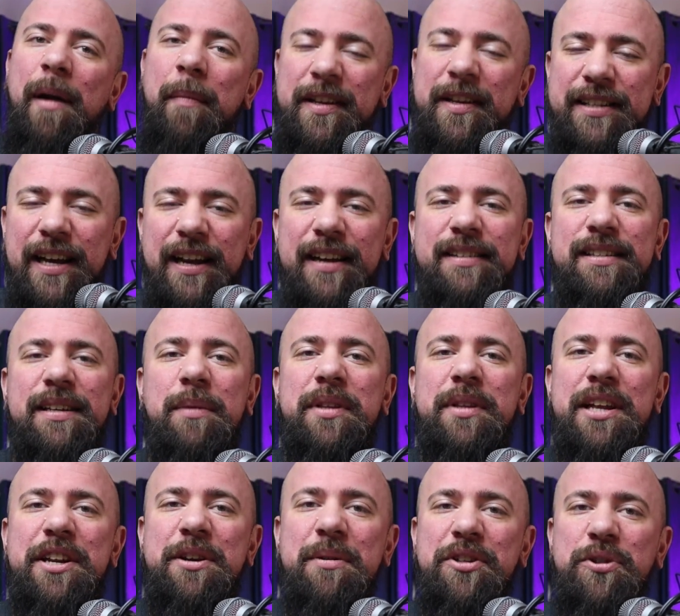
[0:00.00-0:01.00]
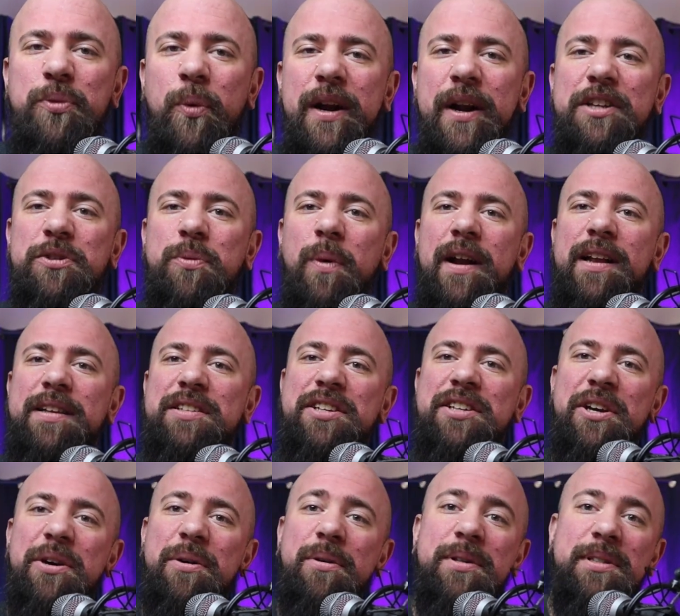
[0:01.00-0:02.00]
I'm excited to see what they do in
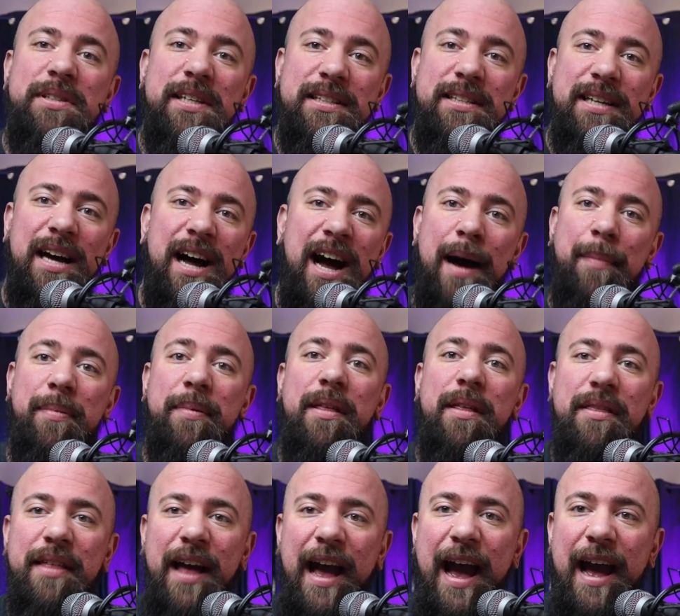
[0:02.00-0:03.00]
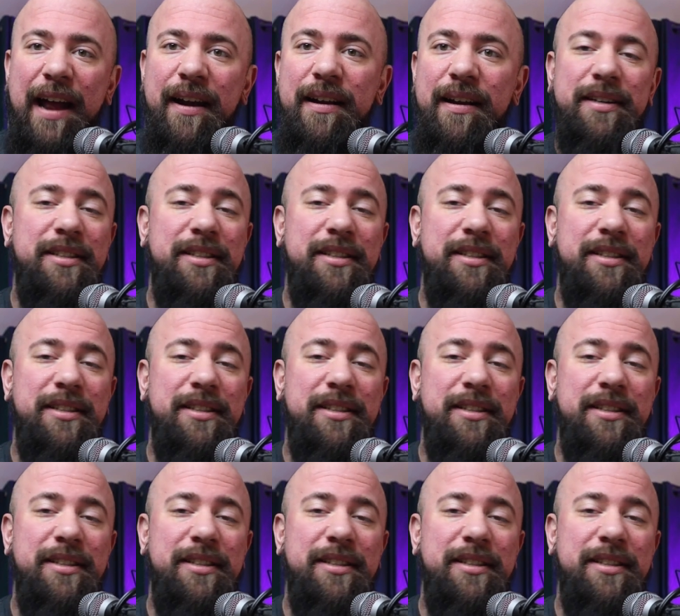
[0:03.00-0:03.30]
2022 to top that,